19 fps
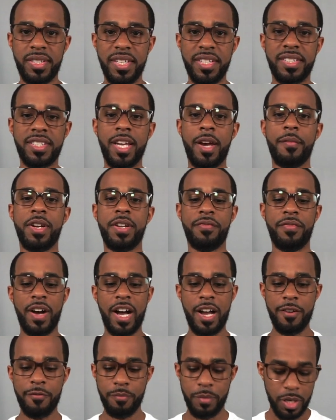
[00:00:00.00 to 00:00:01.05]
the
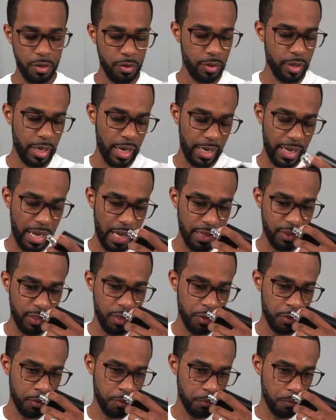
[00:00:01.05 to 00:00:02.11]
75 mil and I got
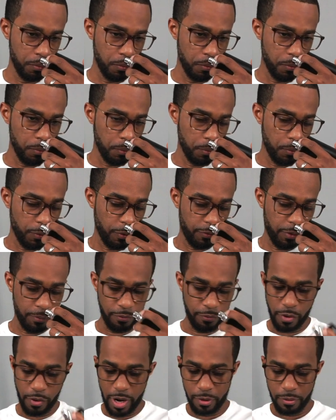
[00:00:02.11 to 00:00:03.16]
this from
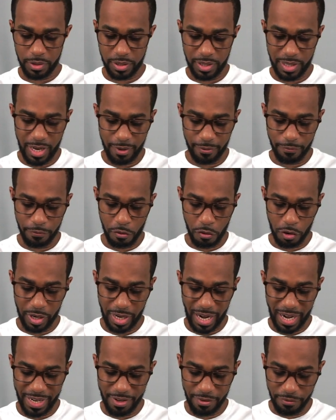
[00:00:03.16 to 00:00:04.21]
FragranceNet for
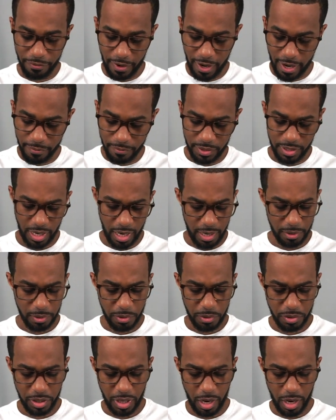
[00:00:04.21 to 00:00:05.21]
$95.